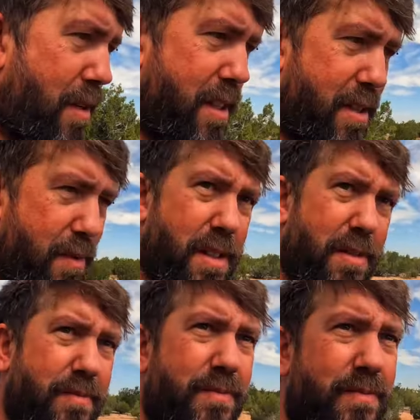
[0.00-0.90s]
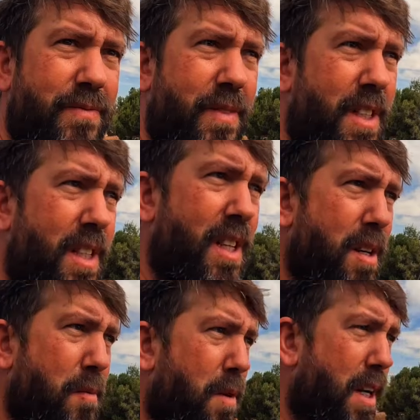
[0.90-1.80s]
on this one,
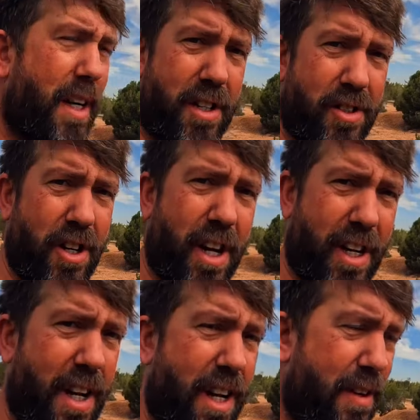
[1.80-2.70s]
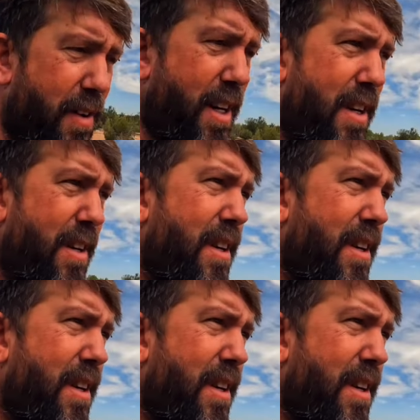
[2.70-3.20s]
but I'm going to check it anyway.